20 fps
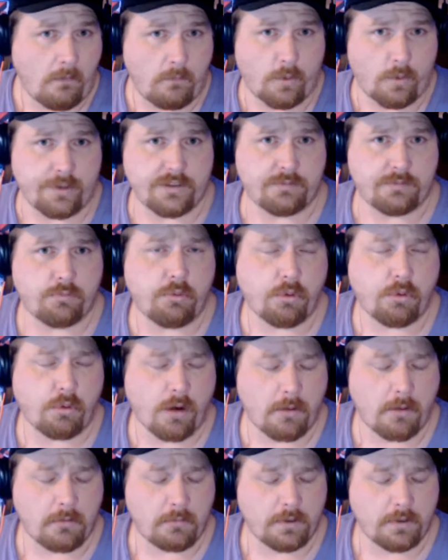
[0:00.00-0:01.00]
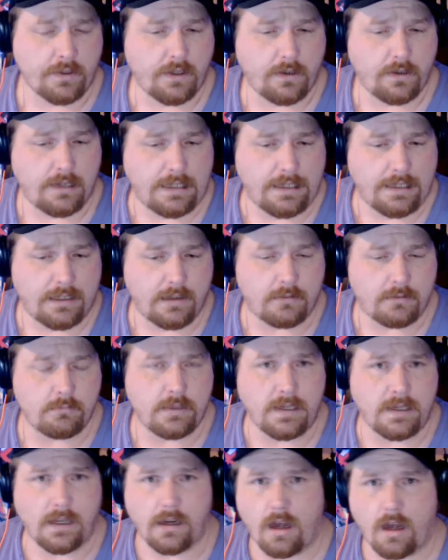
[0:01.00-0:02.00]
what is probably going to end up
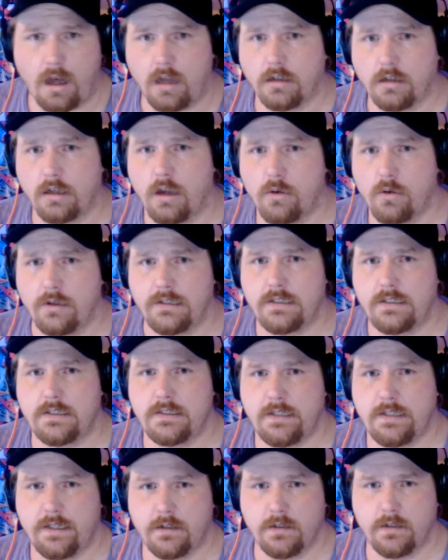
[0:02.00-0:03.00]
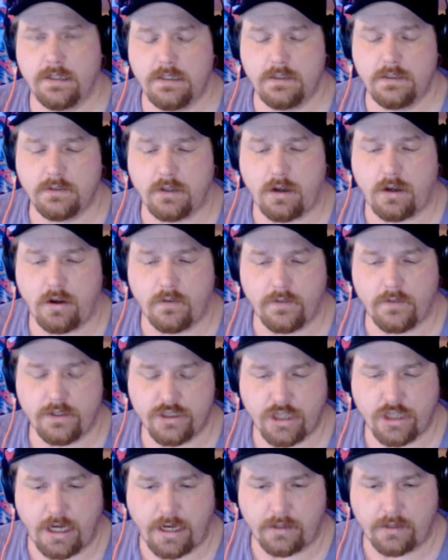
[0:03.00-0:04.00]
being an ongoing series on the
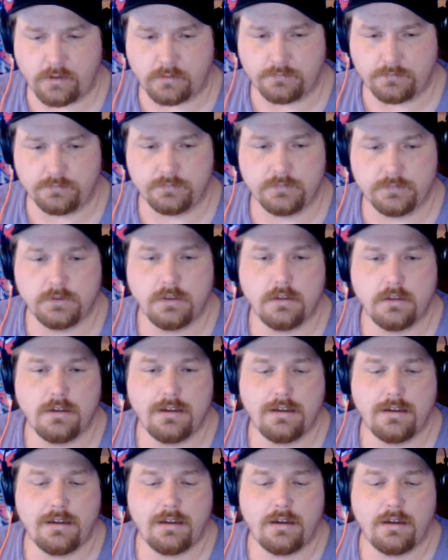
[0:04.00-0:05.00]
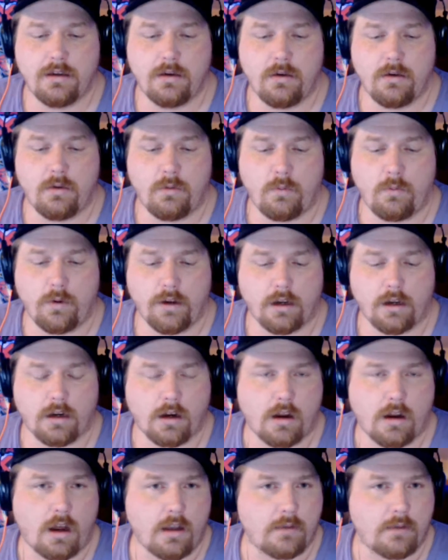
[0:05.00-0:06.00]
channel. We're going to
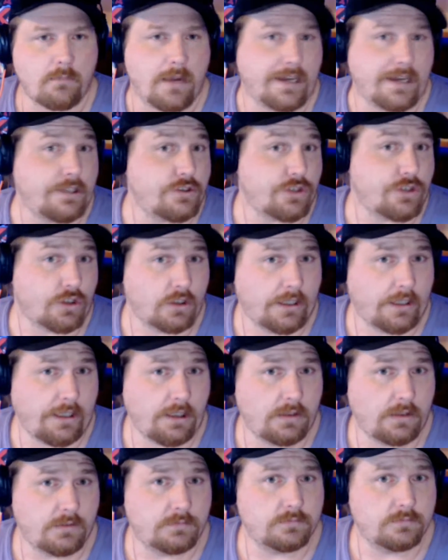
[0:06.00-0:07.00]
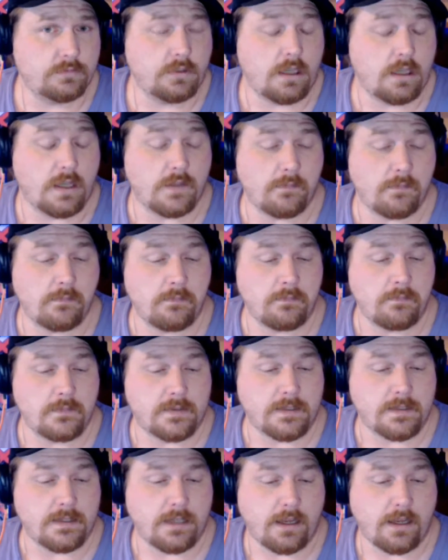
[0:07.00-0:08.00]
call it My Journey.
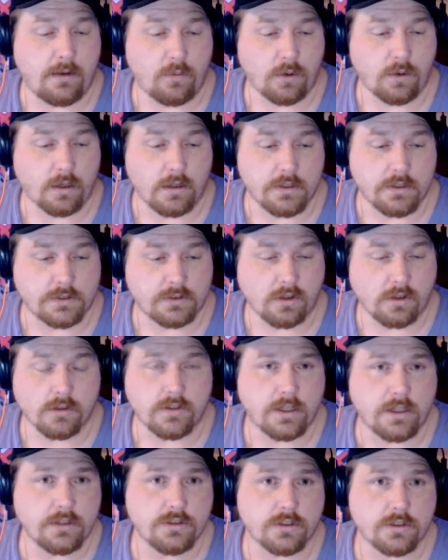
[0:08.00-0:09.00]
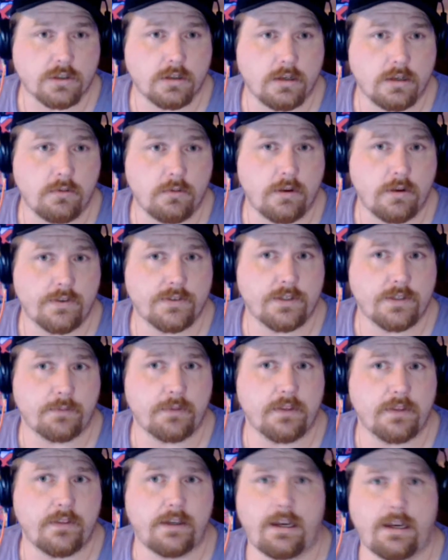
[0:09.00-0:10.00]
Today, we're going to start that journey with
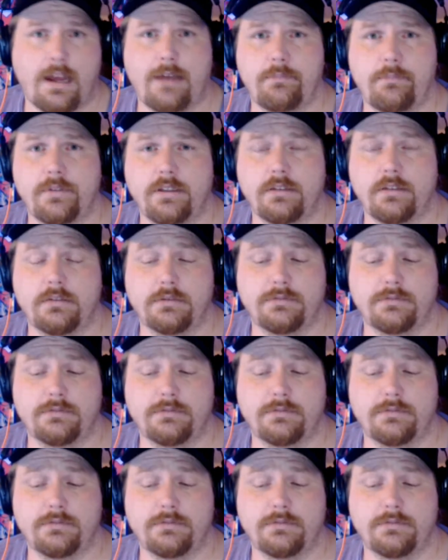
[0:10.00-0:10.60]
something that happened